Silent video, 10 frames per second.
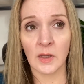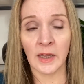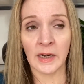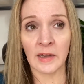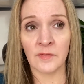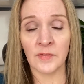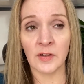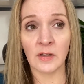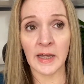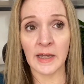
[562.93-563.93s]
And I feel
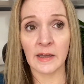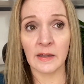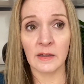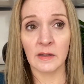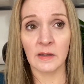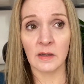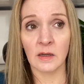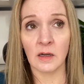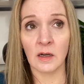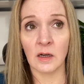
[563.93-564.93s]
like
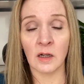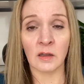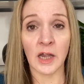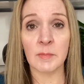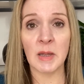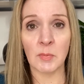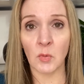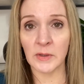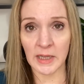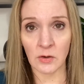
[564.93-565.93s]
a lot of people,
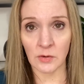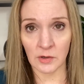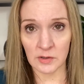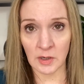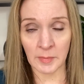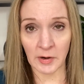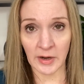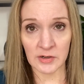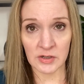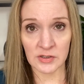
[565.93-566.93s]
when they go to a
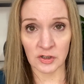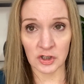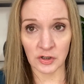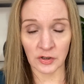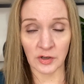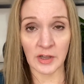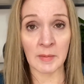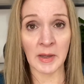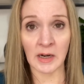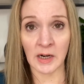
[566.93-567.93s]
bariatric surgeon, they
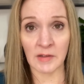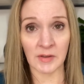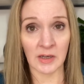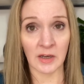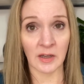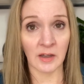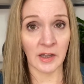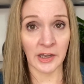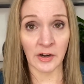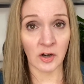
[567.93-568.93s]
may not even
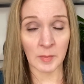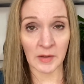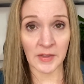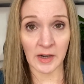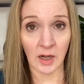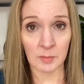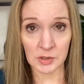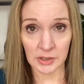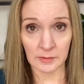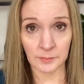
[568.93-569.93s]
hear about that
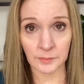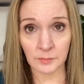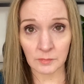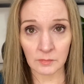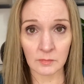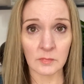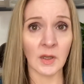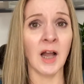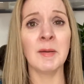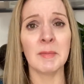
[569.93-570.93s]
option.
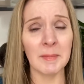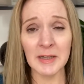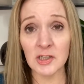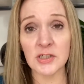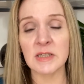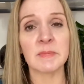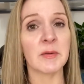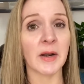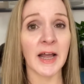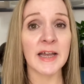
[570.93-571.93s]
I mean, maybe it's just me,
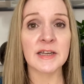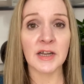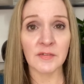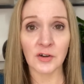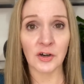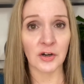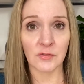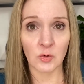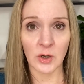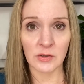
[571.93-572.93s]
but I had never heard of
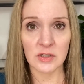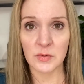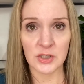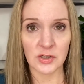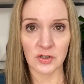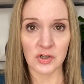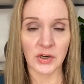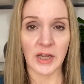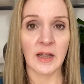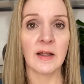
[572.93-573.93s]
duodenal switch
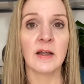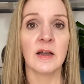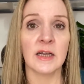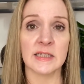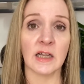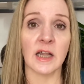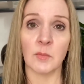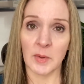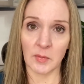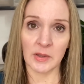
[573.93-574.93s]
surgery until I
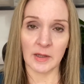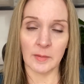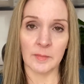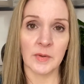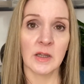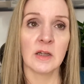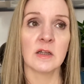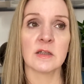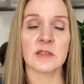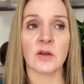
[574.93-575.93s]
met with him.
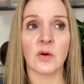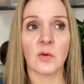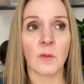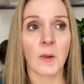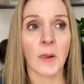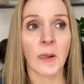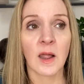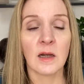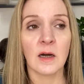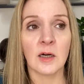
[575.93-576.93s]
So
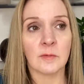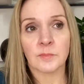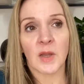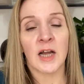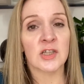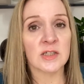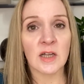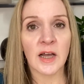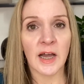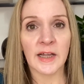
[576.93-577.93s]
I
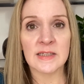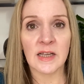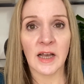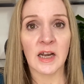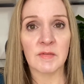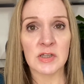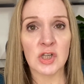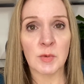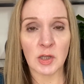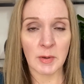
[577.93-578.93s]
guess I kind of
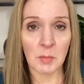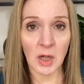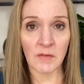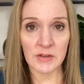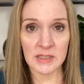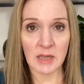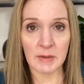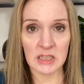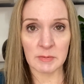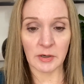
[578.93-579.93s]
assume other people have the same
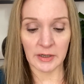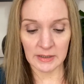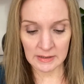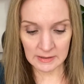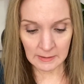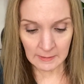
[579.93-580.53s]
experience.